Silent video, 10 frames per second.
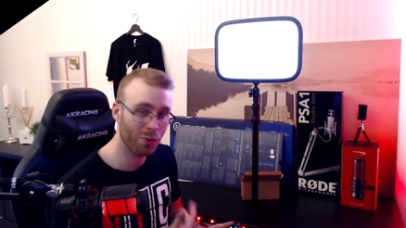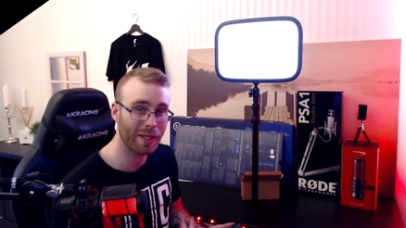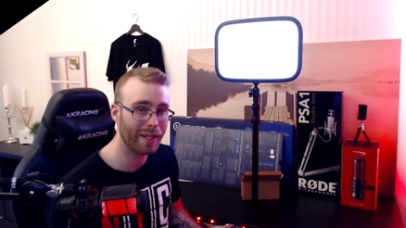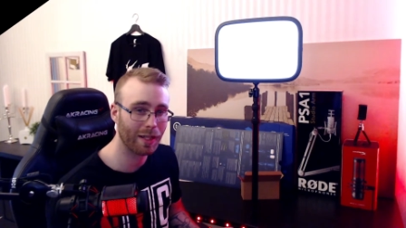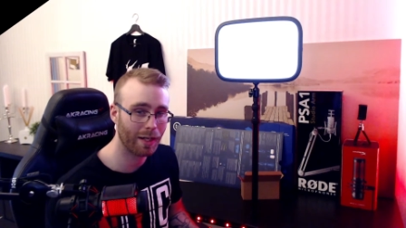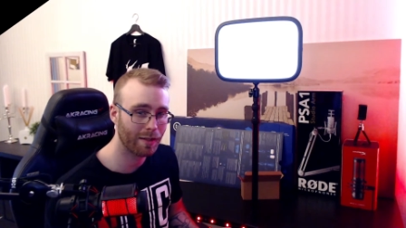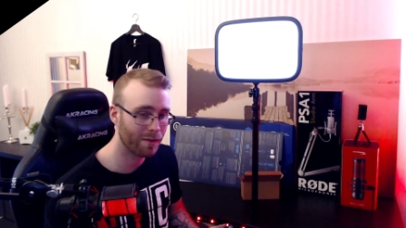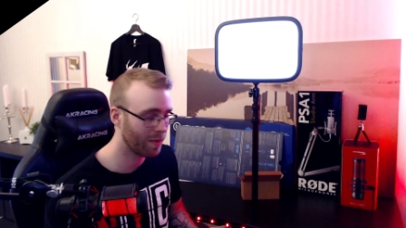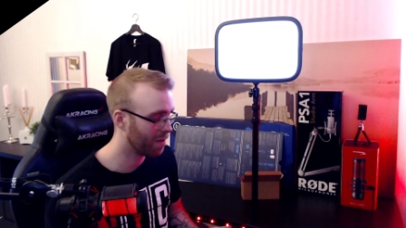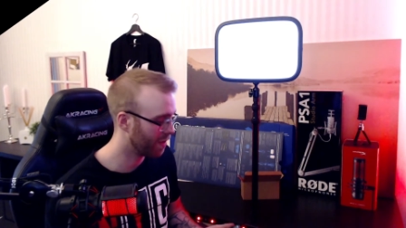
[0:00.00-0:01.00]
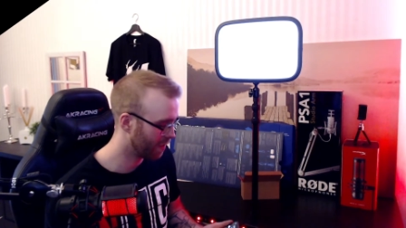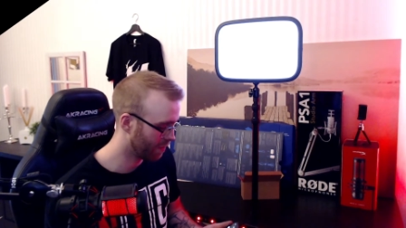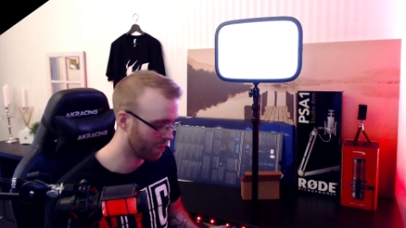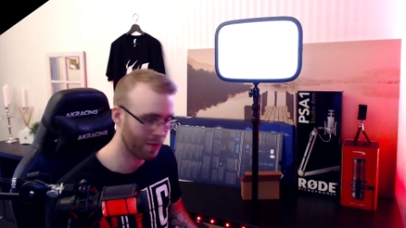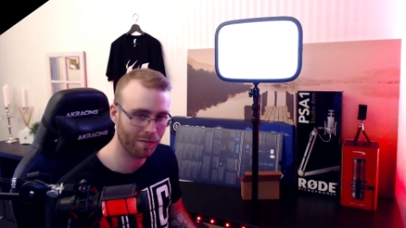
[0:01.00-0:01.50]
key lights maybe,
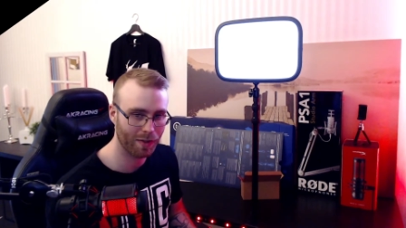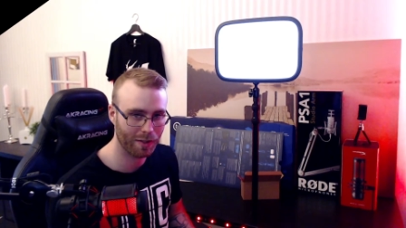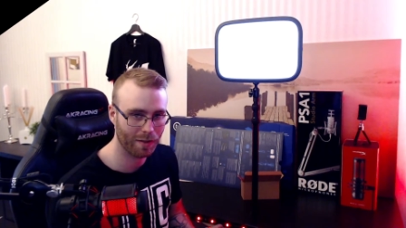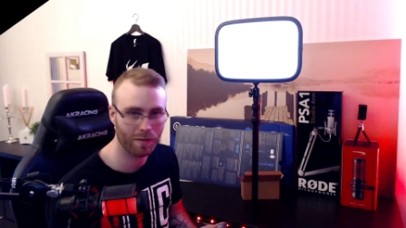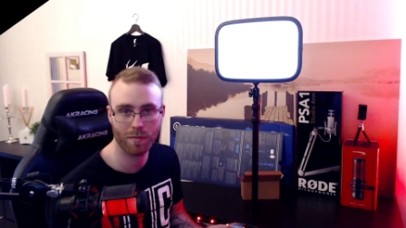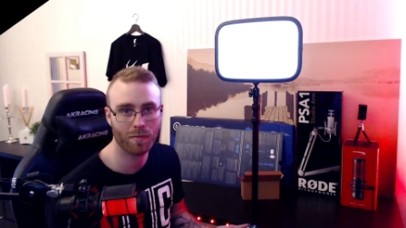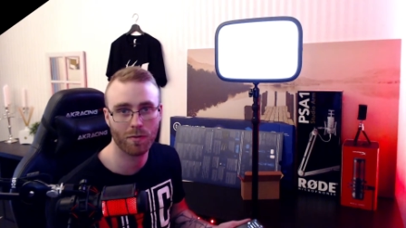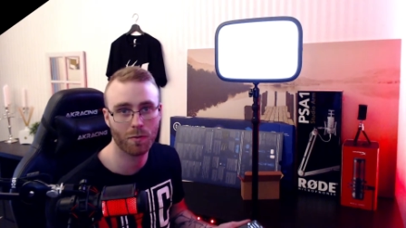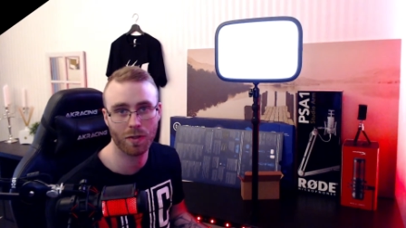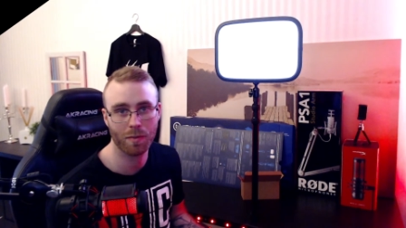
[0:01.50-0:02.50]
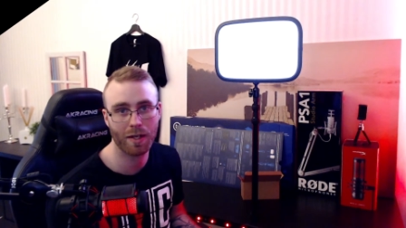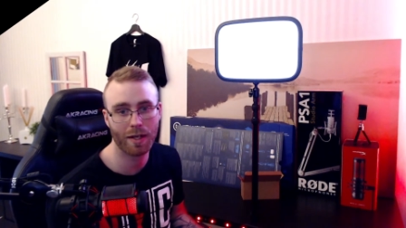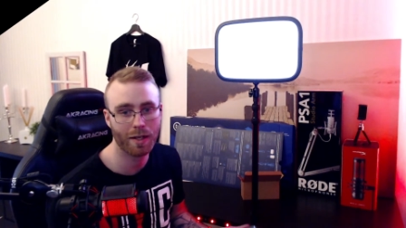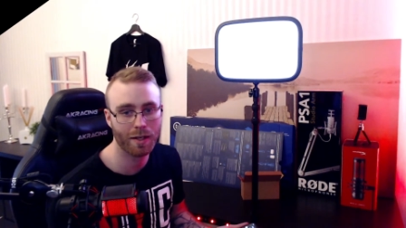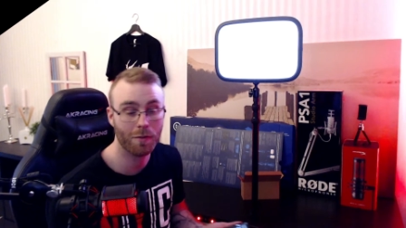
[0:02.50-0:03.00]
or even Stream Deck.